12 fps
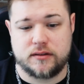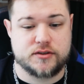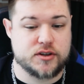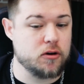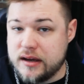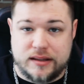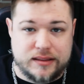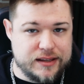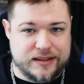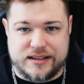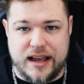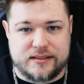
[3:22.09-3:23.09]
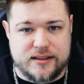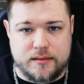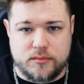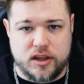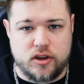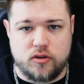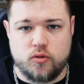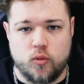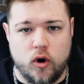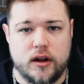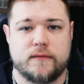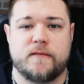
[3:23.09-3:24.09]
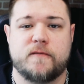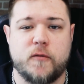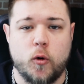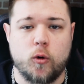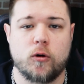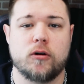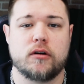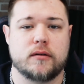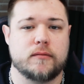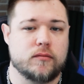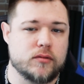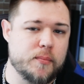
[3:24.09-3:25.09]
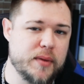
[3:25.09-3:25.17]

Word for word: So the exact same thing you want for the meta